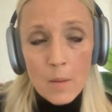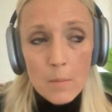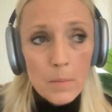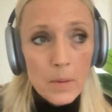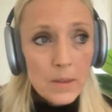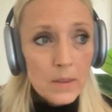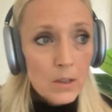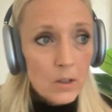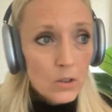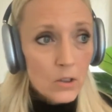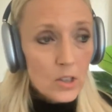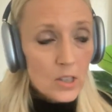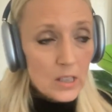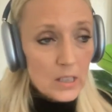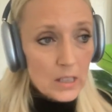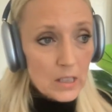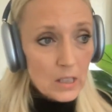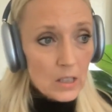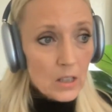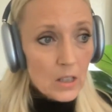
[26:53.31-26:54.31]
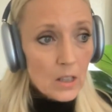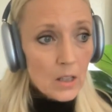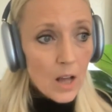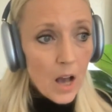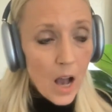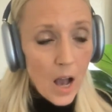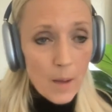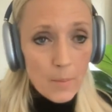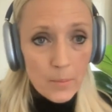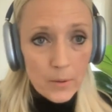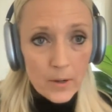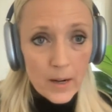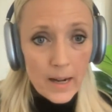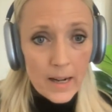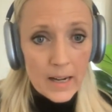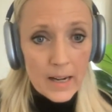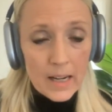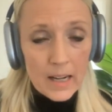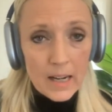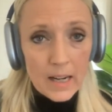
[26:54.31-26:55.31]
but they're still
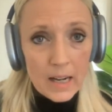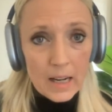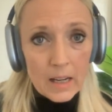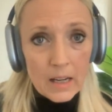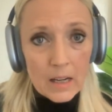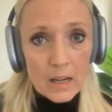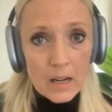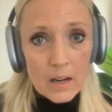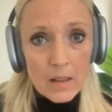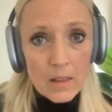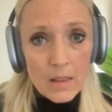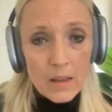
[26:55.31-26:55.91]
operating in